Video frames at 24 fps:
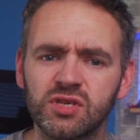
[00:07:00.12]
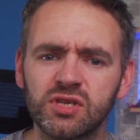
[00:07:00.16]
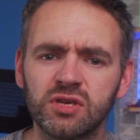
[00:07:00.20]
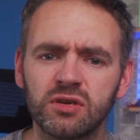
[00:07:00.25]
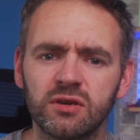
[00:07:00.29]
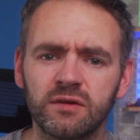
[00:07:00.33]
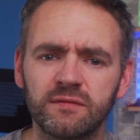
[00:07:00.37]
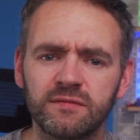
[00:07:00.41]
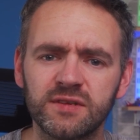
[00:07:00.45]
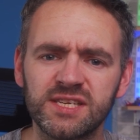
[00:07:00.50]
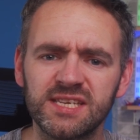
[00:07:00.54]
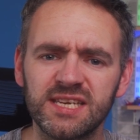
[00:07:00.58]

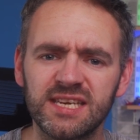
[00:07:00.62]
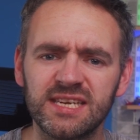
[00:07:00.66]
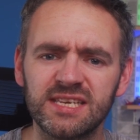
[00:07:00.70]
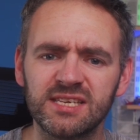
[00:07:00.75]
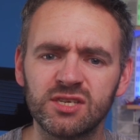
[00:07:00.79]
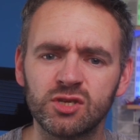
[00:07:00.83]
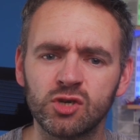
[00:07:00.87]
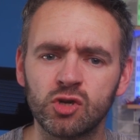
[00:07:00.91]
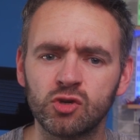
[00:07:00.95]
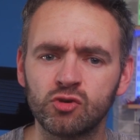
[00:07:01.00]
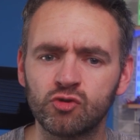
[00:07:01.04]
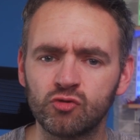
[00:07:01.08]
service
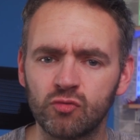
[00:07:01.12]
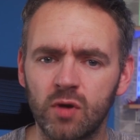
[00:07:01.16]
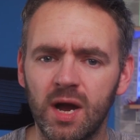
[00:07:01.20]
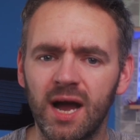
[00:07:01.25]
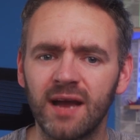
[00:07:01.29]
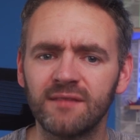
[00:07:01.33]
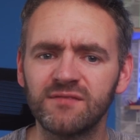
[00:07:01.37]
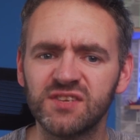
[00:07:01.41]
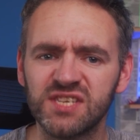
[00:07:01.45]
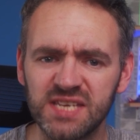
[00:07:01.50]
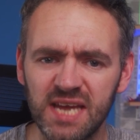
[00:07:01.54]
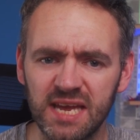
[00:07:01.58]
is
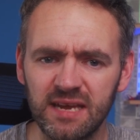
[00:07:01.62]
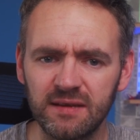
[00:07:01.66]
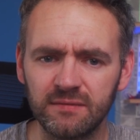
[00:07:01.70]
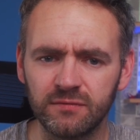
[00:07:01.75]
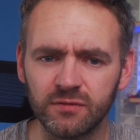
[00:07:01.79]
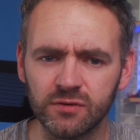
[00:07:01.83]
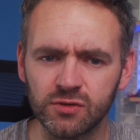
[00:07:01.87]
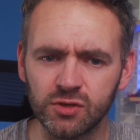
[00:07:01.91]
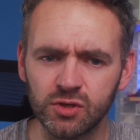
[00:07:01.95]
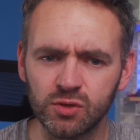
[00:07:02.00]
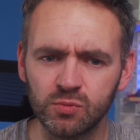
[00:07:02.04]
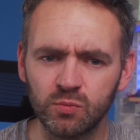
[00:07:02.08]

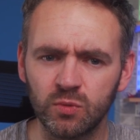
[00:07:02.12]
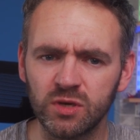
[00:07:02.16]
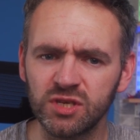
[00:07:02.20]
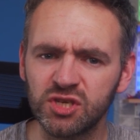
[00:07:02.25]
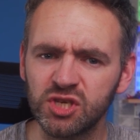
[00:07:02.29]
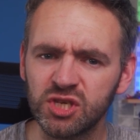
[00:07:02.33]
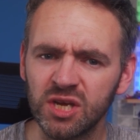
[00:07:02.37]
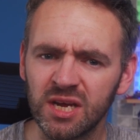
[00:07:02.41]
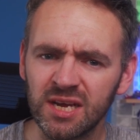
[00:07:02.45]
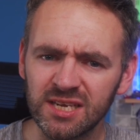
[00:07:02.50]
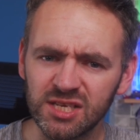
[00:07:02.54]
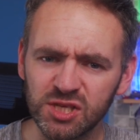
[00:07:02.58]
DriveSavers,
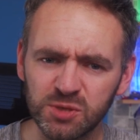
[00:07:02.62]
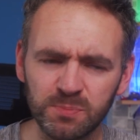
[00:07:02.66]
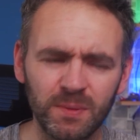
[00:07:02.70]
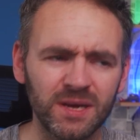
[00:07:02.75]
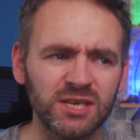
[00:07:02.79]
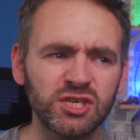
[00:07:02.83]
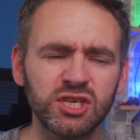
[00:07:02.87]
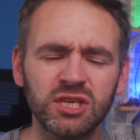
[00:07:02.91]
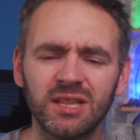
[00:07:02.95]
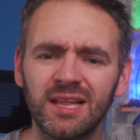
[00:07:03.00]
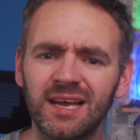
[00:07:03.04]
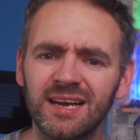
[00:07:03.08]
which
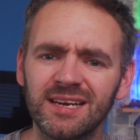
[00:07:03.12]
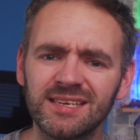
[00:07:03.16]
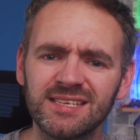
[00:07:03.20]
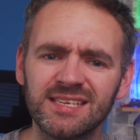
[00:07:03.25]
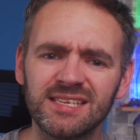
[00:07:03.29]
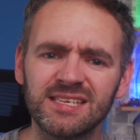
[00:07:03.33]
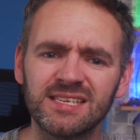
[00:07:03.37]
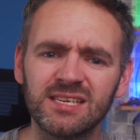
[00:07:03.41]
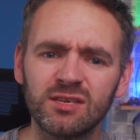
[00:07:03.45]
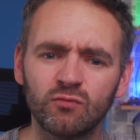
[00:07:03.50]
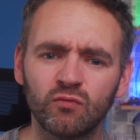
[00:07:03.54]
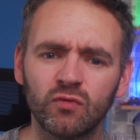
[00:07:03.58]

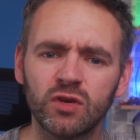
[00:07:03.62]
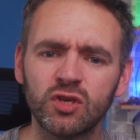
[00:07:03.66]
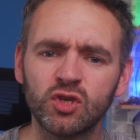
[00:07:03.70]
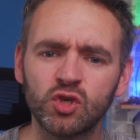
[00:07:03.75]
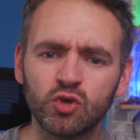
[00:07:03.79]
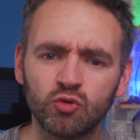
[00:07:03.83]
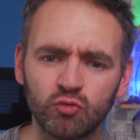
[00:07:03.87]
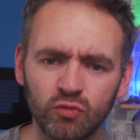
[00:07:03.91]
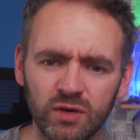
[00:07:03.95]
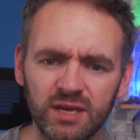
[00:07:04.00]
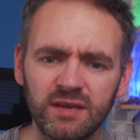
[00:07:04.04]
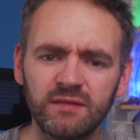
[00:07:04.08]
specializes in
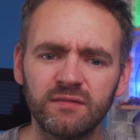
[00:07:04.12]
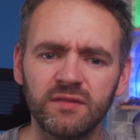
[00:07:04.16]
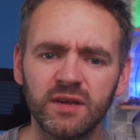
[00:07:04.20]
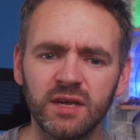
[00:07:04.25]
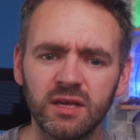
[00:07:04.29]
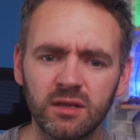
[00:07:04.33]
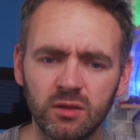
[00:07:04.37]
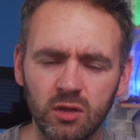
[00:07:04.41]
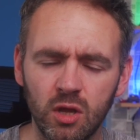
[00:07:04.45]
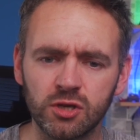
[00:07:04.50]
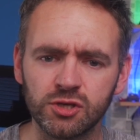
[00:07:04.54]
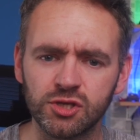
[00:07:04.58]
retrieving
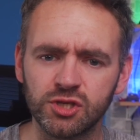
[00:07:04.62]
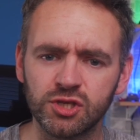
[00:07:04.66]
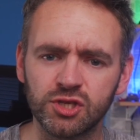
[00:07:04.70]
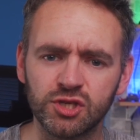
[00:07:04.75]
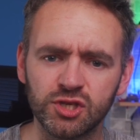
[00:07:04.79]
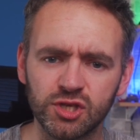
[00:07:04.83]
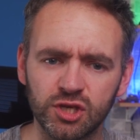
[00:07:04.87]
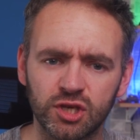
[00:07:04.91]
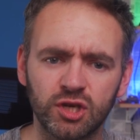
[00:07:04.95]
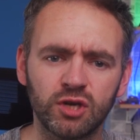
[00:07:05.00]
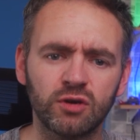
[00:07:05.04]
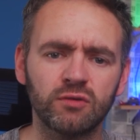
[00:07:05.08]
lost
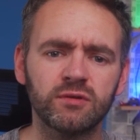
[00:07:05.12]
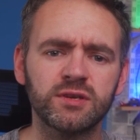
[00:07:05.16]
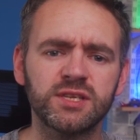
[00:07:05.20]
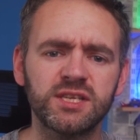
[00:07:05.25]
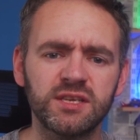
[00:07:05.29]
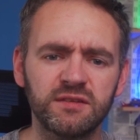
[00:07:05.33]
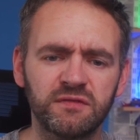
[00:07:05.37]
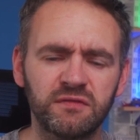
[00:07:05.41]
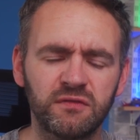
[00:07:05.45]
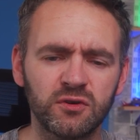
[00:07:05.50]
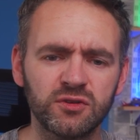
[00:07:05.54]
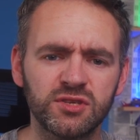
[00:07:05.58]

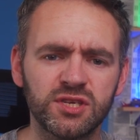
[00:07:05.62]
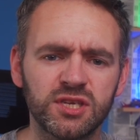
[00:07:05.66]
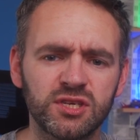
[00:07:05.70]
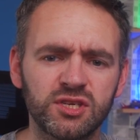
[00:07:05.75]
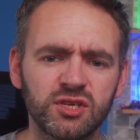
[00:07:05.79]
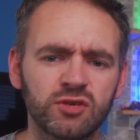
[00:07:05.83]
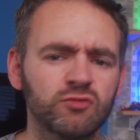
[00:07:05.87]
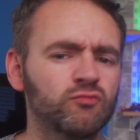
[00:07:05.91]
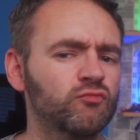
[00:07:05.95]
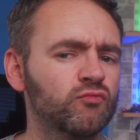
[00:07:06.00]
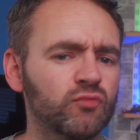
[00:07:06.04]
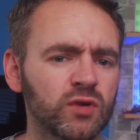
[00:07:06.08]
security
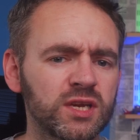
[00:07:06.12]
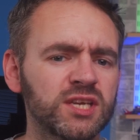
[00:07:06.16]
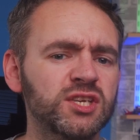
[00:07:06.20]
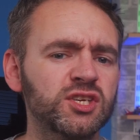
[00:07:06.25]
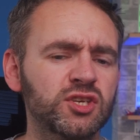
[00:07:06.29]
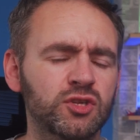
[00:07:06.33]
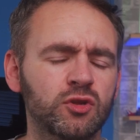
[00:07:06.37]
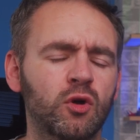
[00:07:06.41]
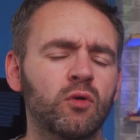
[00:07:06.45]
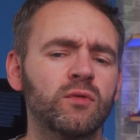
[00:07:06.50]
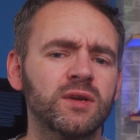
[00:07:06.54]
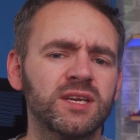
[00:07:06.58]
footage and
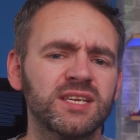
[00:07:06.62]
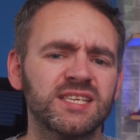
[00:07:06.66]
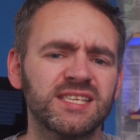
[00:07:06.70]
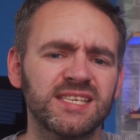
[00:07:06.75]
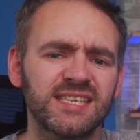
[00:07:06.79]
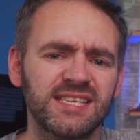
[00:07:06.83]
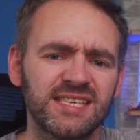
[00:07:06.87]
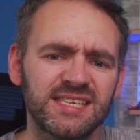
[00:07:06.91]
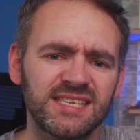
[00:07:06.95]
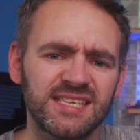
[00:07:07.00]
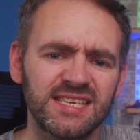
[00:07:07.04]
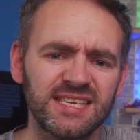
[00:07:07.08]
restoring
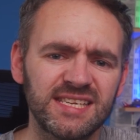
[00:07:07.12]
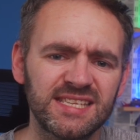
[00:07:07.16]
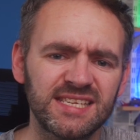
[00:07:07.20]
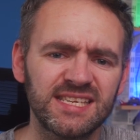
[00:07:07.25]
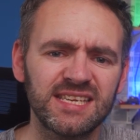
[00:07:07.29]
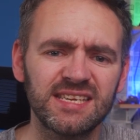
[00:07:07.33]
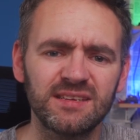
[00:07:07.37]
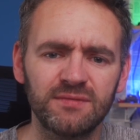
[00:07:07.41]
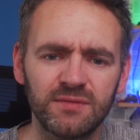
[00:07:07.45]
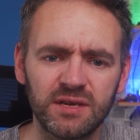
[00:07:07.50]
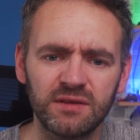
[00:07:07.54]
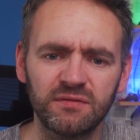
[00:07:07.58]

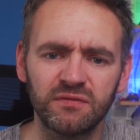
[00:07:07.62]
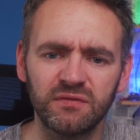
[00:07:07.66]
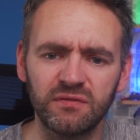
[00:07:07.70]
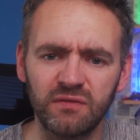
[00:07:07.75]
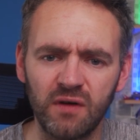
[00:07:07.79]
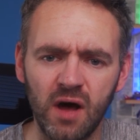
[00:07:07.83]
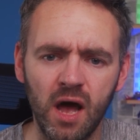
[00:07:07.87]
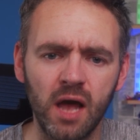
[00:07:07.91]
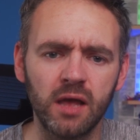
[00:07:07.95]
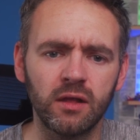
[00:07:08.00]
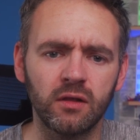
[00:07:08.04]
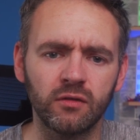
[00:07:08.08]
CCTV
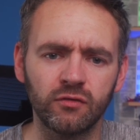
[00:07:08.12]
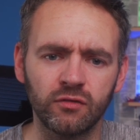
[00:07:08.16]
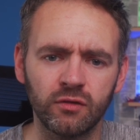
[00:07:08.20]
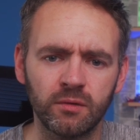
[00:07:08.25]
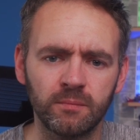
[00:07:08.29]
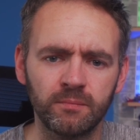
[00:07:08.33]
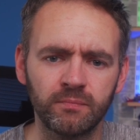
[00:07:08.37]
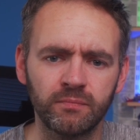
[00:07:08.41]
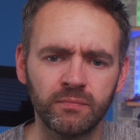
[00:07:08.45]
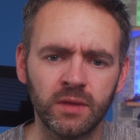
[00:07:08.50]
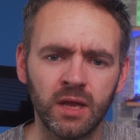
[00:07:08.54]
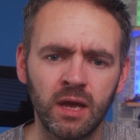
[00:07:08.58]
files.
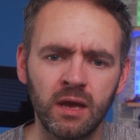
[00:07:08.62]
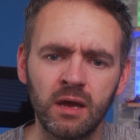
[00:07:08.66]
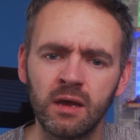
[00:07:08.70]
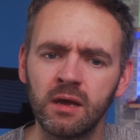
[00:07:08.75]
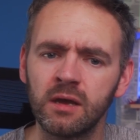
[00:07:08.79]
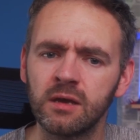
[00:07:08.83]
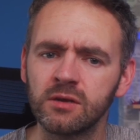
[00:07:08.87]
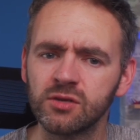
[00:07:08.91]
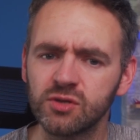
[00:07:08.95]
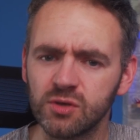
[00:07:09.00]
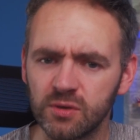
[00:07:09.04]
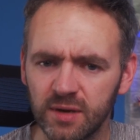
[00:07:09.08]

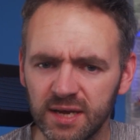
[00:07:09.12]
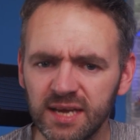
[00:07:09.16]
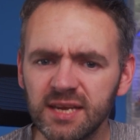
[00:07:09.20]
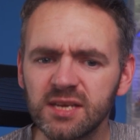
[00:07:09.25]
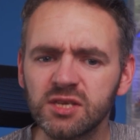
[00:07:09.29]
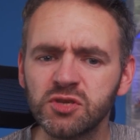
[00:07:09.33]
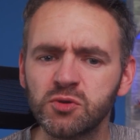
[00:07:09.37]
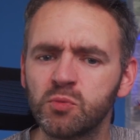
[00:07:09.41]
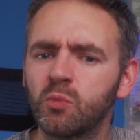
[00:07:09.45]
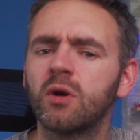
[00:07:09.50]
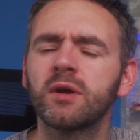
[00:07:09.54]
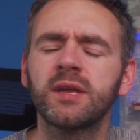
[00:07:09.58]
So
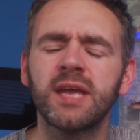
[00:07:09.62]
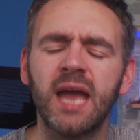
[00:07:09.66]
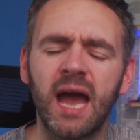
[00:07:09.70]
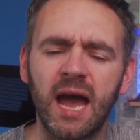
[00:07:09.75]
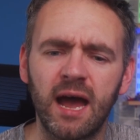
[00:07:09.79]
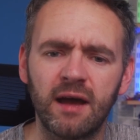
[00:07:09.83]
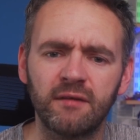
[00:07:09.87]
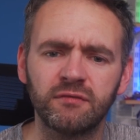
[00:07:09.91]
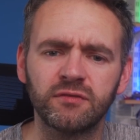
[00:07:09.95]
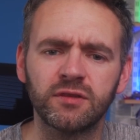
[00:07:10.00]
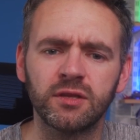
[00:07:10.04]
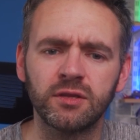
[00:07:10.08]
here's what you
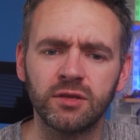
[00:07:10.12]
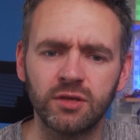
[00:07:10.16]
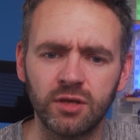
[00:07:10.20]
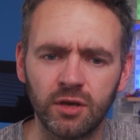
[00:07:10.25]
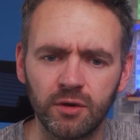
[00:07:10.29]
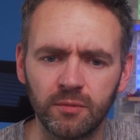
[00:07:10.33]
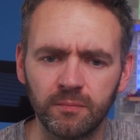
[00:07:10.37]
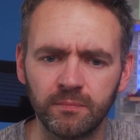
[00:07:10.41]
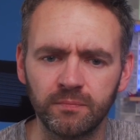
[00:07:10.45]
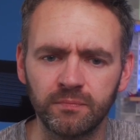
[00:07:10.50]
have to do.